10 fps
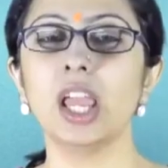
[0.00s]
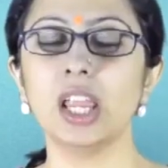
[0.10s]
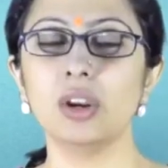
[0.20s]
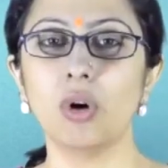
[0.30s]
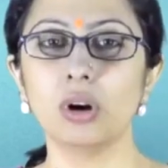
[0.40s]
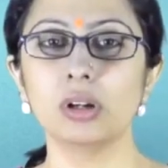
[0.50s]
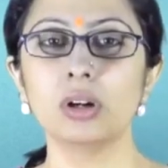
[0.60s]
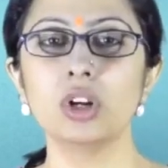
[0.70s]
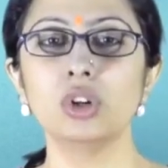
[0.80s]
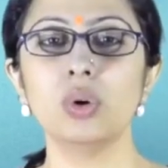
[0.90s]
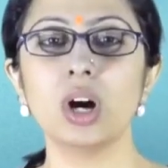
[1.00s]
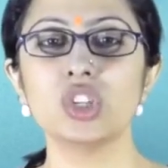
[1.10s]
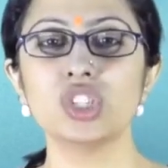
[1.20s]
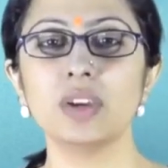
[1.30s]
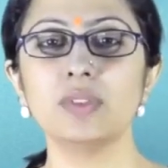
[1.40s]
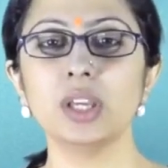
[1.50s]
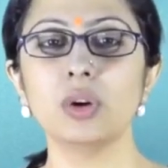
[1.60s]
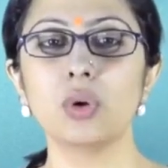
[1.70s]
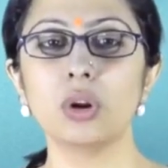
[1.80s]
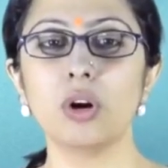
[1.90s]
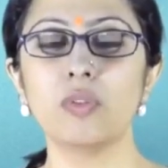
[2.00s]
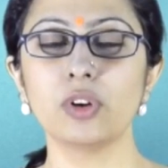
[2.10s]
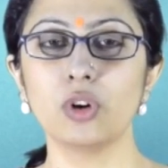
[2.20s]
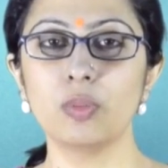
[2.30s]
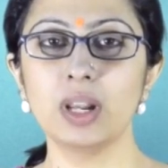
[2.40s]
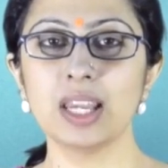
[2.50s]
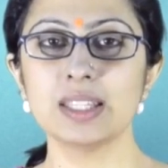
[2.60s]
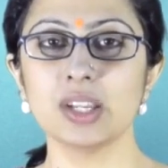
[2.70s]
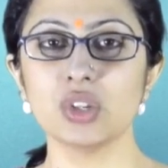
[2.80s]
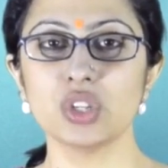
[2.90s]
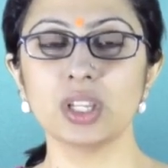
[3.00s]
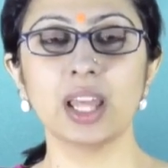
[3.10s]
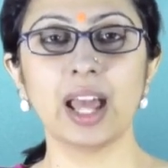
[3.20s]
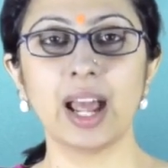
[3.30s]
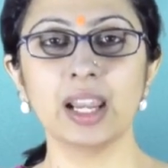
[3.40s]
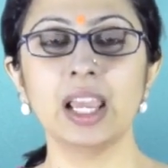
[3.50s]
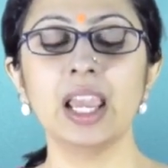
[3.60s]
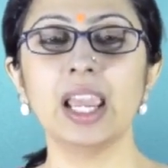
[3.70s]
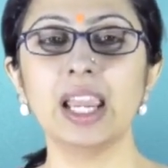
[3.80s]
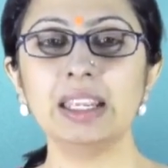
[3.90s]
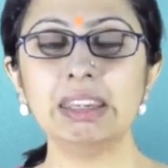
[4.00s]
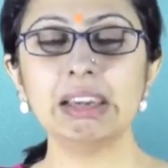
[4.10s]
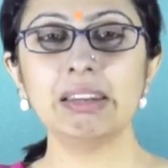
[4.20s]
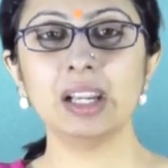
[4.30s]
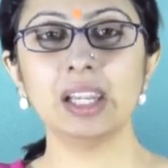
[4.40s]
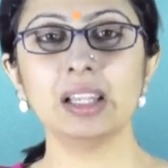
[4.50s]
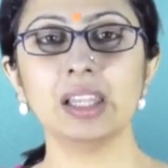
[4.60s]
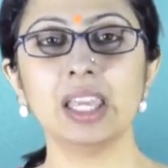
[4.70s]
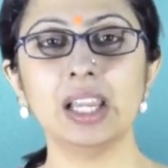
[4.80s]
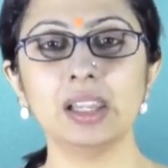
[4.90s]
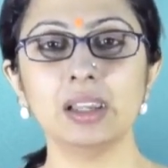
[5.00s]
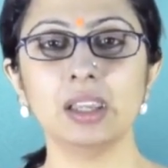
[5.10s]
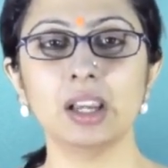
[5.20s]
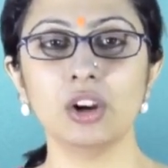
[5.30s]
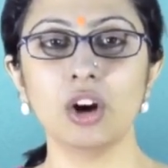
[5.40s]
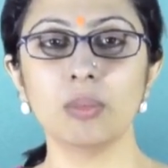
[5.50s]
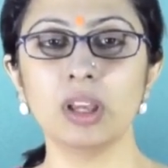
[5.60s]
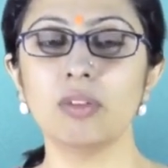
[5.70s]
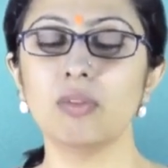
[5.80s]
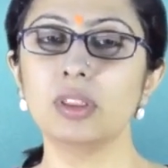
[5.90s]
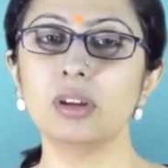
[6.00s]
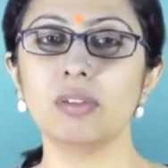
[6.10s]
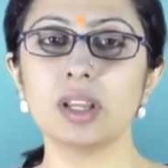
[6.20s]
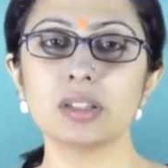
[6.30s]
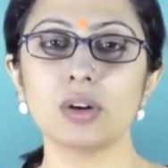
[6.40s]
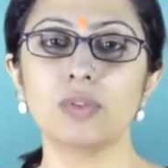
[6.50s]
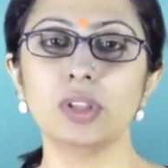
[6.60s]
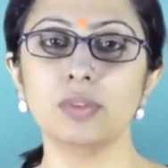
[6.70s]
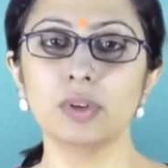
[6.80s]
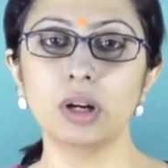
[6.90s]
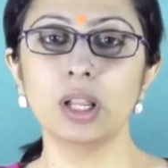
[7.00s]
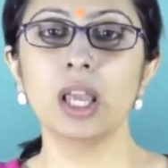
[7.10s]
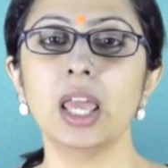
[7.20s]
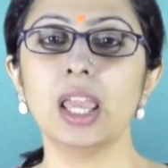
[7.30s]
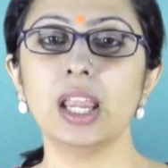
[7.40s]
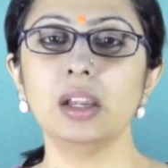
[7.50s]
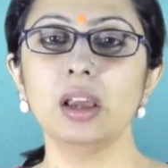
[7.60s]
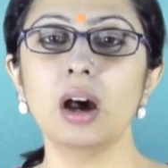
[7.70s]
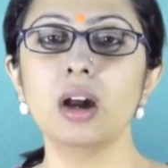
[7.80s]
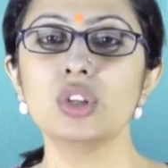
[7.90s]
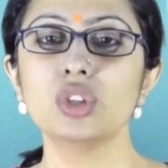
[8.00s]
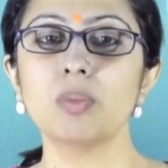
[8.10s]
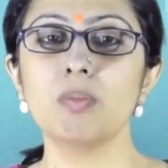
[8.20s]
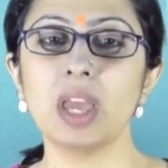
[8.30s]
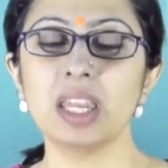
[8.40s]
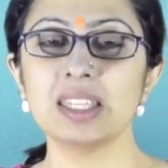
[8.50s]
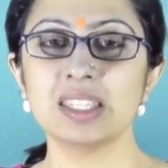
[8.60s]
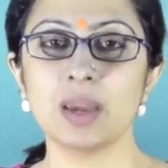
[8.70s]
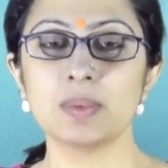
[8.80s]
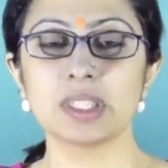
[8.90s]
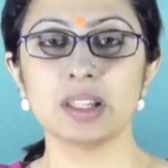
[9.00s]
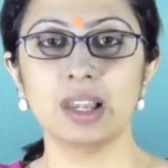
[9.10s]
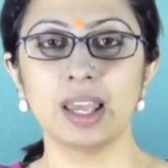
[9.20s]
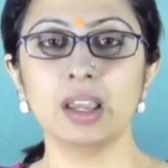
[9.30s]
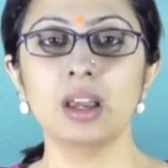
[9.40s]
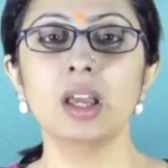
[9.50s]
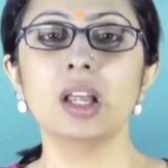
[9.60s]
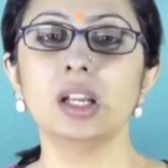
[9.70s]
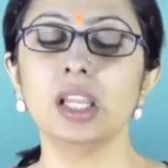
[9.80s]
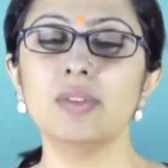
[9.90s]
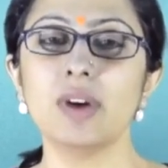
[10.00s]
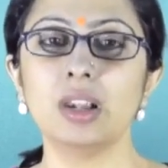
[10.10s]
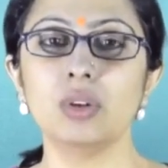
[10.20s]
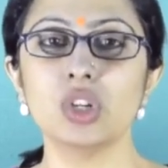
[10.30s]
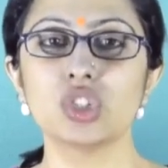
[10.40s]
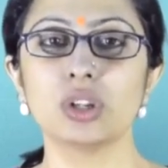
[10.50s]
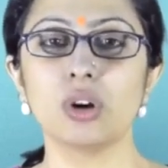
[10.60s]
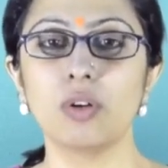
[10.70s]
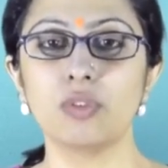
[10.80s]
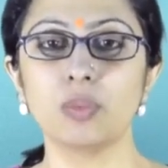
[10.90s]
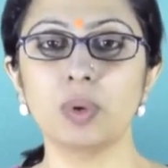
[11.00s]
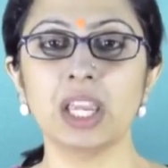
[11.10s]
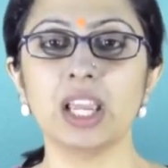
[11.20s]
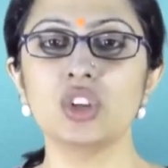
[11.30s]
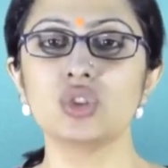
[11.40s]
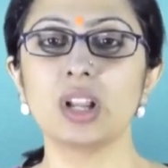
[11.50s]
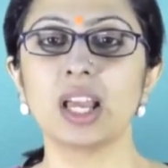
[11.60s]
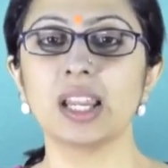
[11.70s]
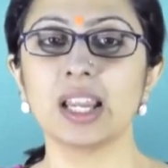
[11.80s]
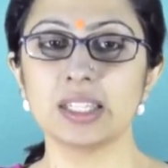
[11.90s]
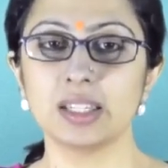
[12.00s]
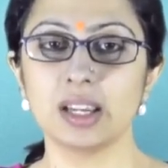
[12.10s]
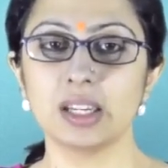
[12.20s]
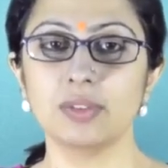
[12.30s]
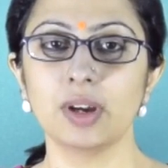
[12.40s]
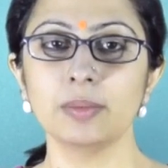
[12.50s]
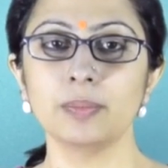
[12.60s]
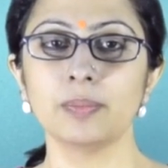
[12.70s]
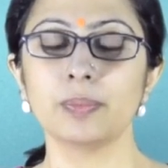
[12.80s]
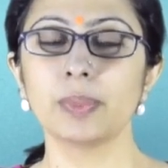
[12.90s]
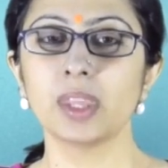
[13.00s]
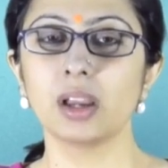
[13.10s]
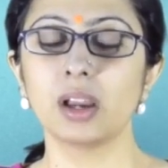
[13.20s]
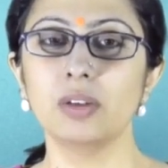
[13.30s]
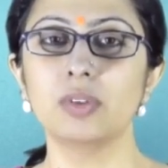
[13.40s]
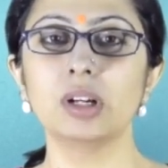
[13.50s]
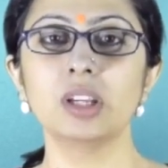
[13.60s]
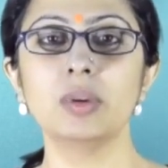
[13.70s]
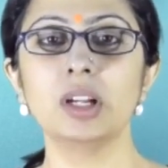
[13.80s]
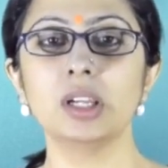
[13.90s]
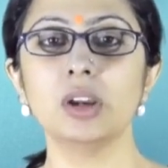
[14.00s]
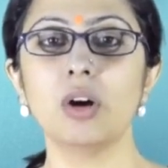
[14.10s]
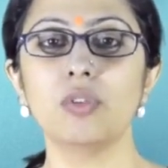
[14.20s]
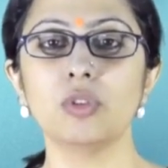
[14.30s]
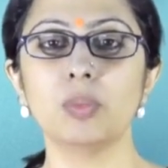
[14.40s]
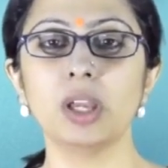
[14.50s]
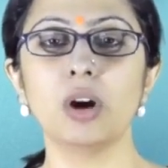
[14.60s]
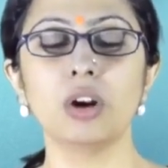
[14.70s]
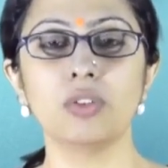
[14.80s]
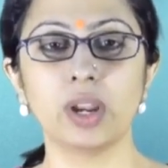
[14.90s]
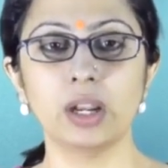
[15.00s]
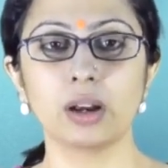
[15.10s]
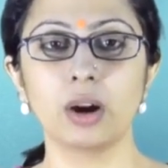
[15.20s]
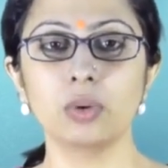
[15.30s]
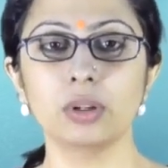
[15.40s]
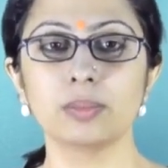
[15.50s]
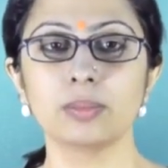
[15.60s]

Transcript: In order to achieve the goal of globalization and integrating the Indian economy with the rest of the world, India took many steps like devaluation of rupee in July 1991, convertibility of rupee on trade account,